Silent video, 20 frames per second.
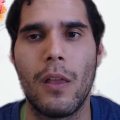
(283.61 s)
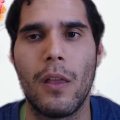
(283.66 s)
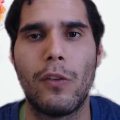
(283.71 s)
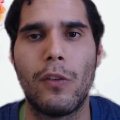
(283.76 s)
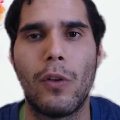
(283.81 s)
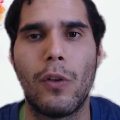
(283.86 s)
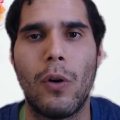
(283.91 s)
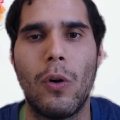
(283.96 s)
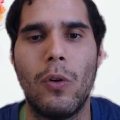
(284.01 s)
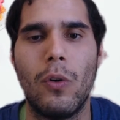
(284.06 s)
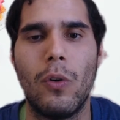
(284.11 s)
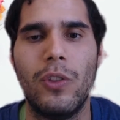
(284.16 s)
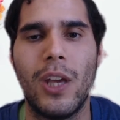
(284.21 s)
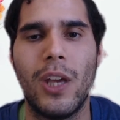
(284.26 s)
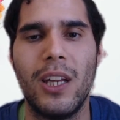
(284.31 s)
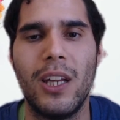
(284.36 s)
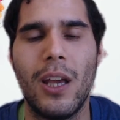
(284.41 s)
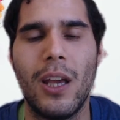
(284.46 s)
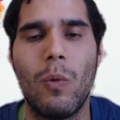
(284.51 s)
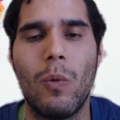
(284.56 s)
So the
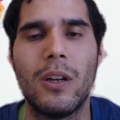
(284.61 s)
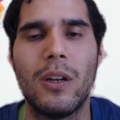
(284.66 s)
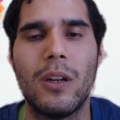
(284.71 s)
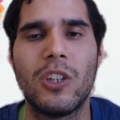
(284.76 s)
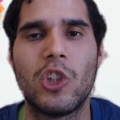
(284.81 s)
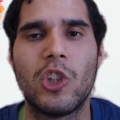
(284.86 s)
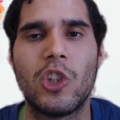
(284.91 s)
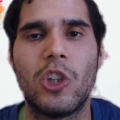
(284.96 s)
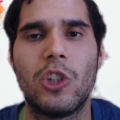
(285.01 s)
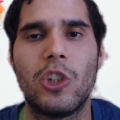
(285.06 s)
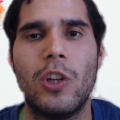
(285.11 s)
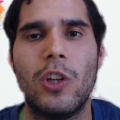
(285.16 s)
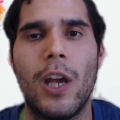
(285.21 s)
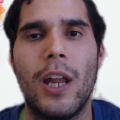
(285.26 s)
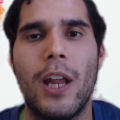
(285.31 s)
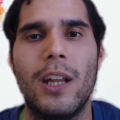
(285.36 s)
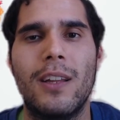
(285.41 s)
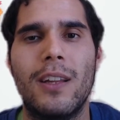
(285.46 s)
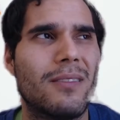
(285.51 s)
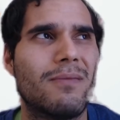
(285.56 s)
idea I want to share
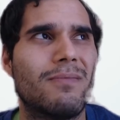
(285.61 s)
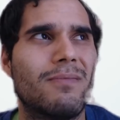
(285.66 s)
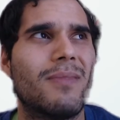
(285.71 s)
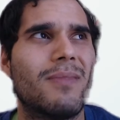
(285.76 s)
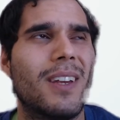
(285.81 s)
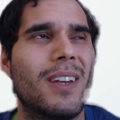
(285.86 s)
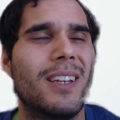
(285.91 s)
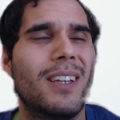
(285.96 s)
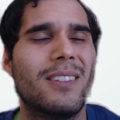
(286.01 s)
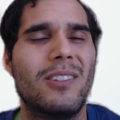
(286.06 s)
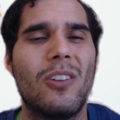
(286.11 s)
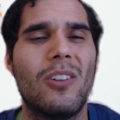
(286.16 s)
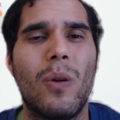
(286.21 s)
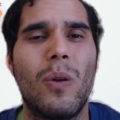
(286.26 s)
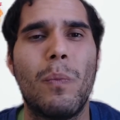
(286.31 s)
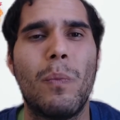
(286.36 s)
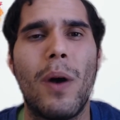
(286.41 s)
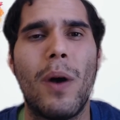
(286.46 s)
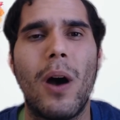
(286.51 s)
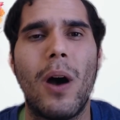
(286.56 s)
today that is not
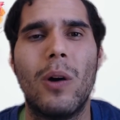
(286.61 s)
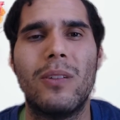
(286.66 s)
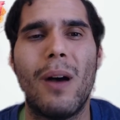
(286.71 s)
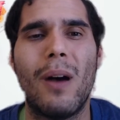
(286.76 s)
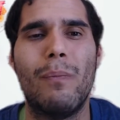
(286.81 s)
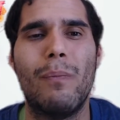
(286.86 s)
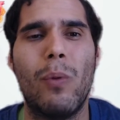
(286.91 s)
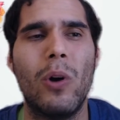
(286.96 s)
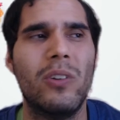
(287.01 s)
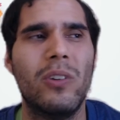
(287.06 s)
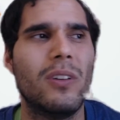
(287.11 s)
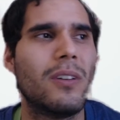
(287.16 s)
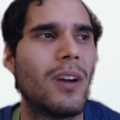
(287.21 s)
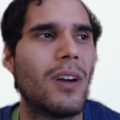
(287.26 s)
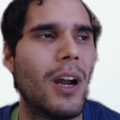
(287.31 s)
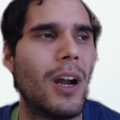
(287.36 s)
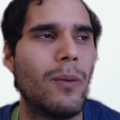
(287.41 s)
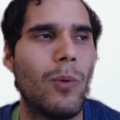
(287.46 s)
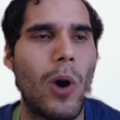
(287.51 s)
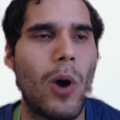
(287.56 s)
about avoiding
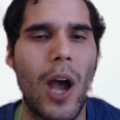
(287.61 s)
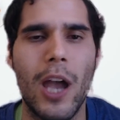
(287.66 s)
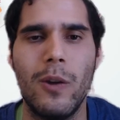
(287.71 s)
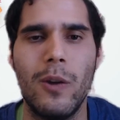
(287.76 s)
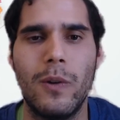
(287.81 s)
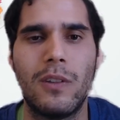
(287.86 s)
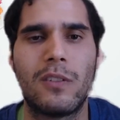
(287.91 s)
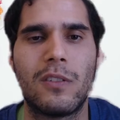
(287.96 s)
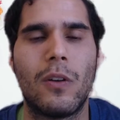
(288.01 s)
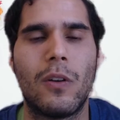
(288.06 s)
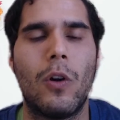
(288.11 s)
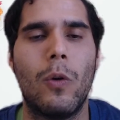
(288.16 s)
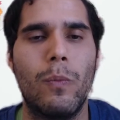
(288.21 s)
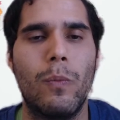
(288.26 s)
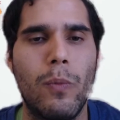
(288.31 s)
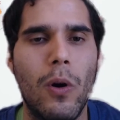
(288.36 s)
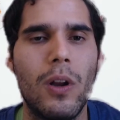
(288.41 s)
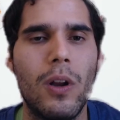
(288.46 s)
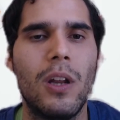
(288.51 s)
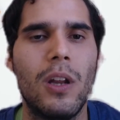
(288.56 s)
carbohydrates. Our
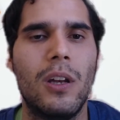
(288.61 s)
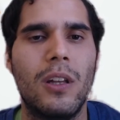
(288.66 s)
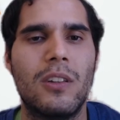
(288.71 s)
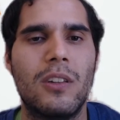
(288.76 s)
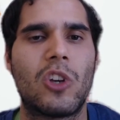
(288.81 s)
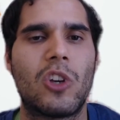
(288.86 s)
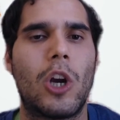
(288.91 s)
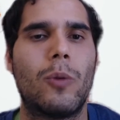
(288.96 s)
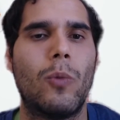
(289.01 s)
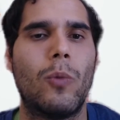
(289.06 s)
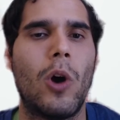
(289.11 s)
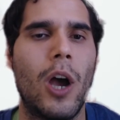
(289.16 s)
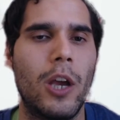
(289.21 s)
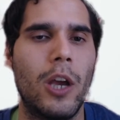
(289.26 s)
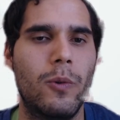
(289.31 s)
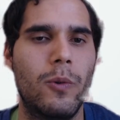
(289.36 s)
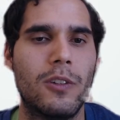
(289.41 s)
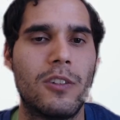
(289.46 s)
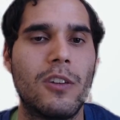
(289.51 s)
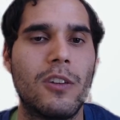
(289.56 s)
body needs
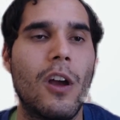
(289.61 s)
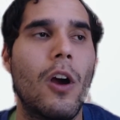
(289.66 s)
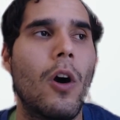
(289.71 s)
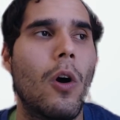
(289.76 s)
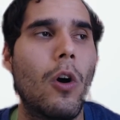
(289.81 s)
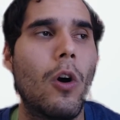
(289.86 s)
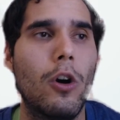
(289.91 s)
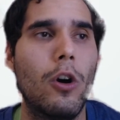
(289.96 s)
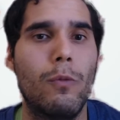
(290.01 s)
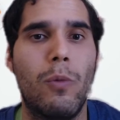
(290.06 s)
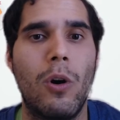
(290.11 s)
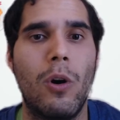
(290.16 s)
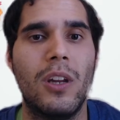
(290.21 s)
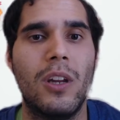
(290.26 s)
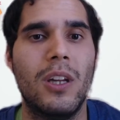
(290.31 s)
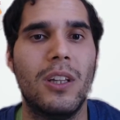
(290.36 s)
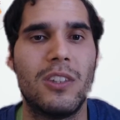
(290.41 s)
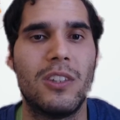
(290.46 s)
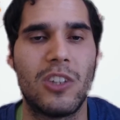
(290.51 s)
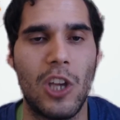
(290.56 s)
carbohydrates, our body
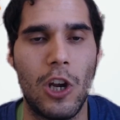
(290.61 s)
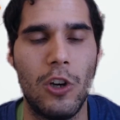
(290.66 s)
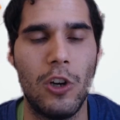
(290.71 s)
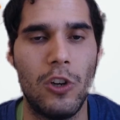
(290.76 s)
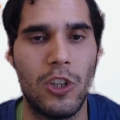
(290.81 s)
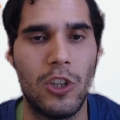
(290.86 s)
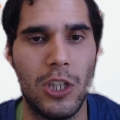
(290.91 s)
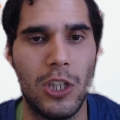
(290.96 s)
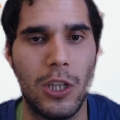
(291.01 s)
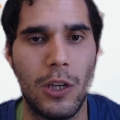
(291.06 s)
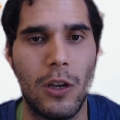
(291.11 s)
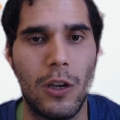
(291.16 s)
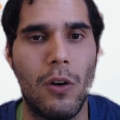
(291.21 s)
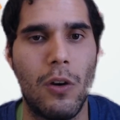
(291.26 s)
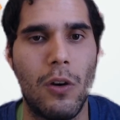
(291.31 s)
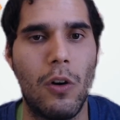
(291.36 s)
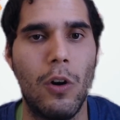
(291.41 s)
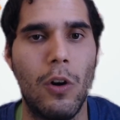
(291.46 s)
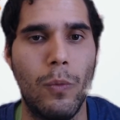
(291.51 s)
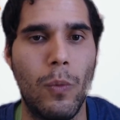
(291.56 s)
needs energy,
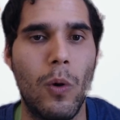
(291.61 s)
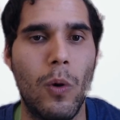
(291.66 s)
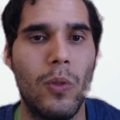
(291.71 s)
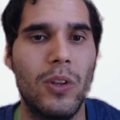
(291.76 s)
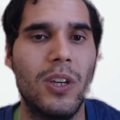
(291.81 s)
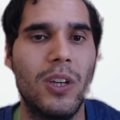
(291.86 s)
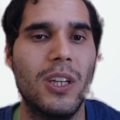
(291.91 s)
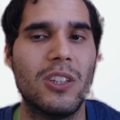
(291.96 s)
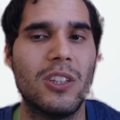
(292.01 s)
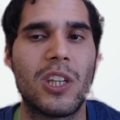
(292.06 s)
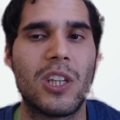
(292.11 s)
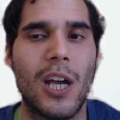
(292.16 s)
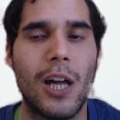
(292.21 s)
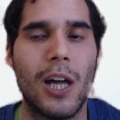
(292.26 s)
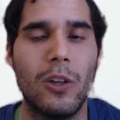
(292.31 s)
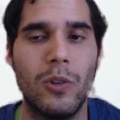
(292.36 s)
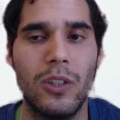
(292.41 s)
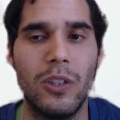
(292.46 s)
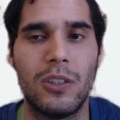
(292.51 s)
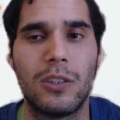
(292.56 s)
our body needs
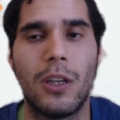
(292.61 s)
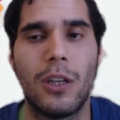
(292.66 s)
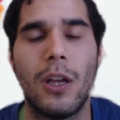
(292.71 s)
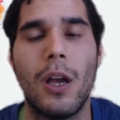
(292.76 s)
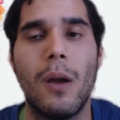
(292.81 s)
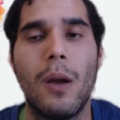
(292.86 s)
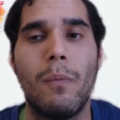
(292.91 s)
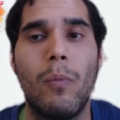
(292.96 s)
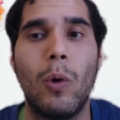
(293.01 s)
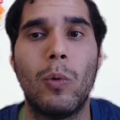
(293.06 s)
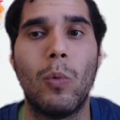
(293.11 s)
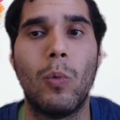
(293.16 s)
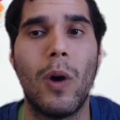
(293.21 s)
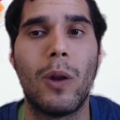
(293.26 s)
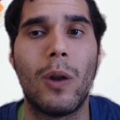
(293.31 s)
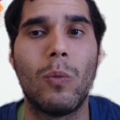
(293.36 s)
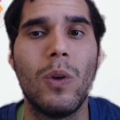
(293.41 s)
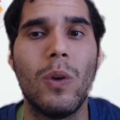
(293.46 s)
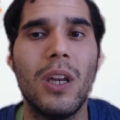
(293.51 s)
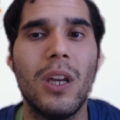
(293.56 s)
calories. But
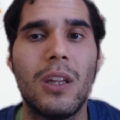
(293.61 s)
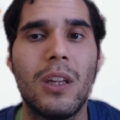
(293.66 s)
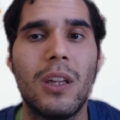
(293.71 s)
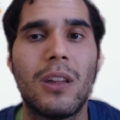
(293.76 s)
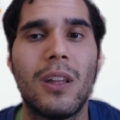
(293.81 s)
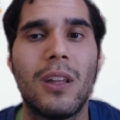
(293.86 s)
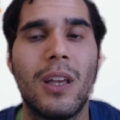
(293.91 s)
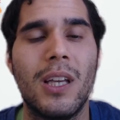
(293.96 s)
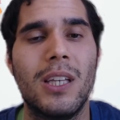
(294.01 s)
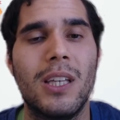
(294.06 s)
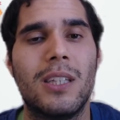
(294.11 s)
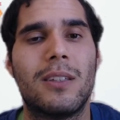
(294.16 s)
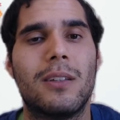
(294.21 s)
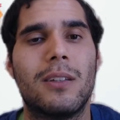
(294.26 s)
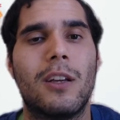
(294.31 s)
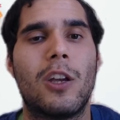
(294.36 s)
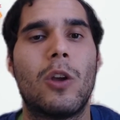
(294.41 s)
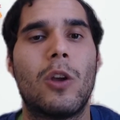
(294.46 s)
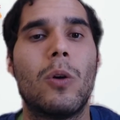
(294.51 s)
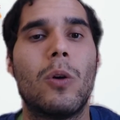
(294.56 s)
what we need is
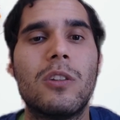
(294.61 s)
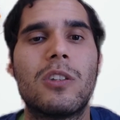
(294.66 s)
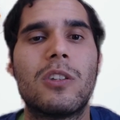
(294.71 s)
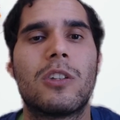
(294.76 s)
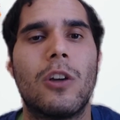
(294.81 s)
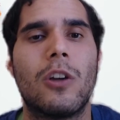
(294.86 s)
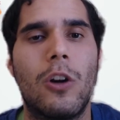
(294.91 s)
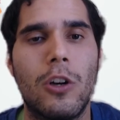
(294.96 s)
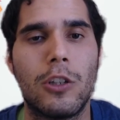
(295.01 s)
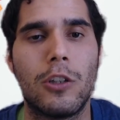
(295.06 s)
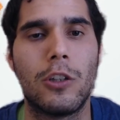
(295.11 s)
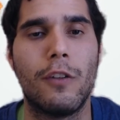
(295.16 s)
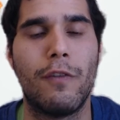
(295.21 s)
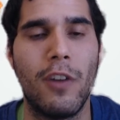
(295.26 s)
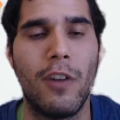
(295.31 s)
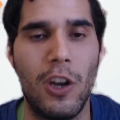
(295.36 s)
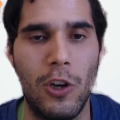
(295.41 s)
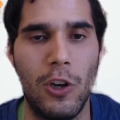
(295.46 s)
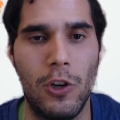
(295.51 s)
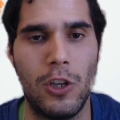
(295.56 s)
a good source of
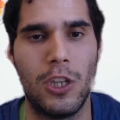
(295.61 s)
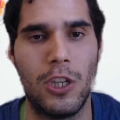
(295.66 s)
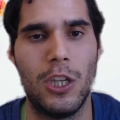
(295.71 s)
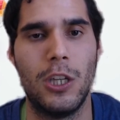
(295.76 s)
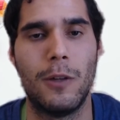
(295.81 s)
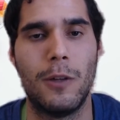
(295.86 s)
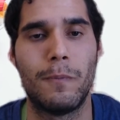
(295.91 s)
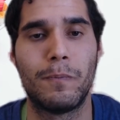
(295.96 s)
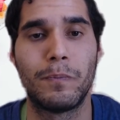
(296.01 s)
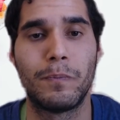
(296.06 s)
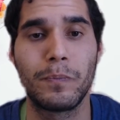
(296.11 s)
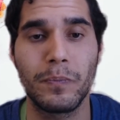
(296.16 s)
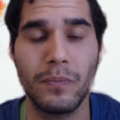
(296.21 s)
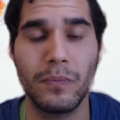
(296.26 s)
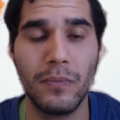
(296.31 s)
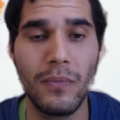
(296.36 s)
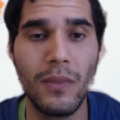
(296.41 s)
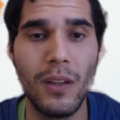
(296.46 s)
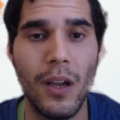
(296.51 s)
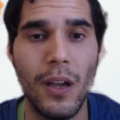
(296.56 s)
energy
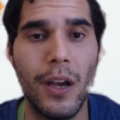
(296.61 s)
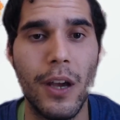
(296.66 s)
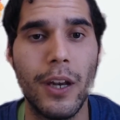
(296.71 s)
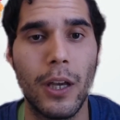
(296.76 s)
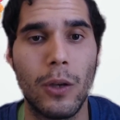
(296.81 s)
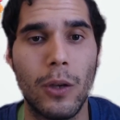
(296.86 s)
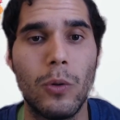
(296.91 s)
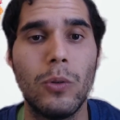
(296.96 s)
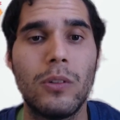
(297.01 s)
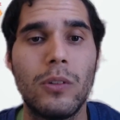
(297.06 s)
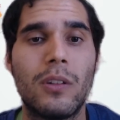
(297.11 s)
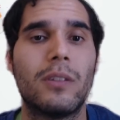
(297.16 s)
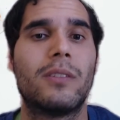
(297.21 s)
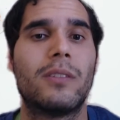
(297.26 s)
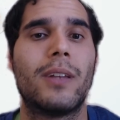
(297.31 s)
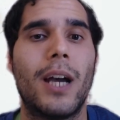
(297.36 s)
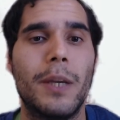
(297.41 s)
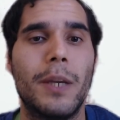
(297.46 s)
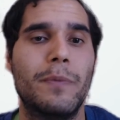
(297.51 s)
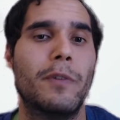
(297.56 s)
and a good
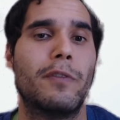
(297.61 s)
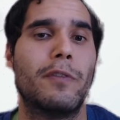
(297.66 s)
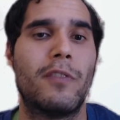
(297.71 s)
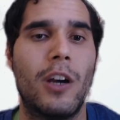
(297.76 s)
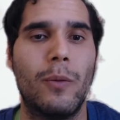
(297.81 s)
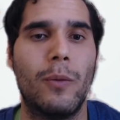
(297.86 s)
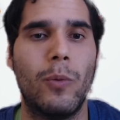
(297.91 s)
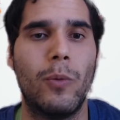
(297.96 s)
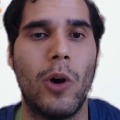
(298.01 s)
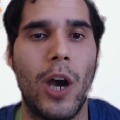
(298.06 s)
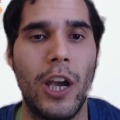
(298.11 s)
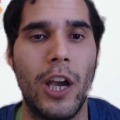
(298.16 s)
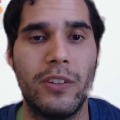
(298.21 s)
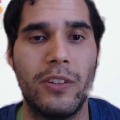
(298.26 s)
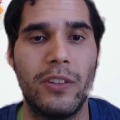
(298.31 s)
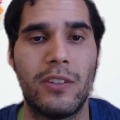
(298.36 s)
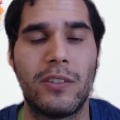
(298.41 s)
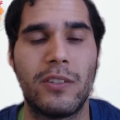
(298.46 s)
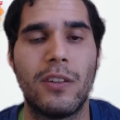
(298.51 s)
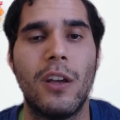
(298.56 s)
type of
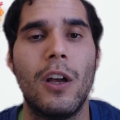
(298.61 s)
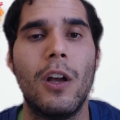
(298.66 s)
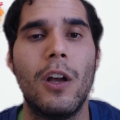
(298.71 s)
carbohydrates.